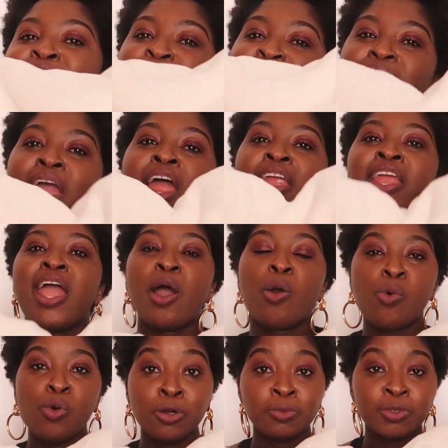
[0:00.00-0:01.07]
So carry a
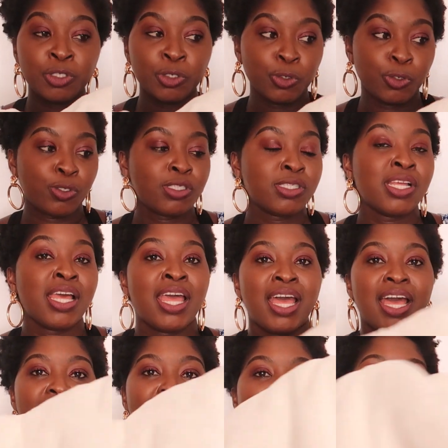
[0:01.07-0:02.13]
warm shawl,
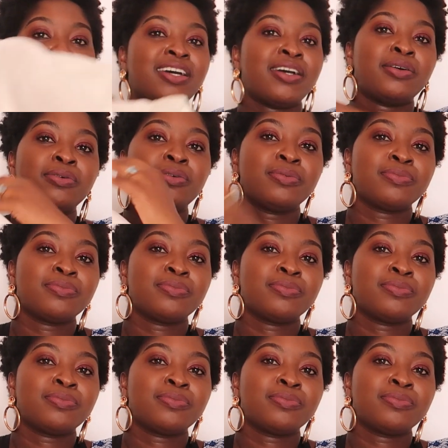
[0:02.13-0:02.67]
and